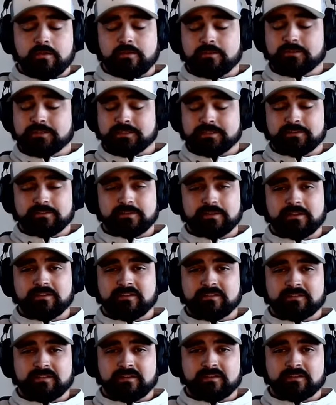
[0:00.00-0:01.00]
you're still here
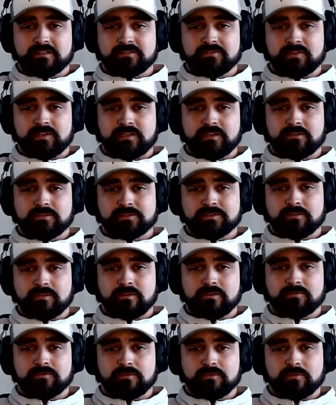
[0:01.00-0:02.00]
at the end of this video,
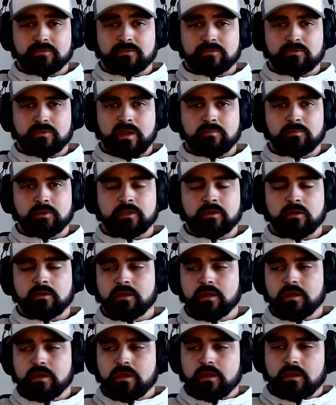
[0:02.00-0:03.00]
sorry for rambling
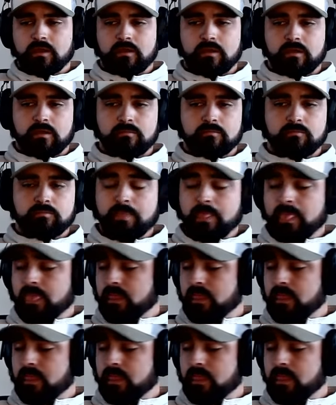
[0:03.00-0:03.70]
on,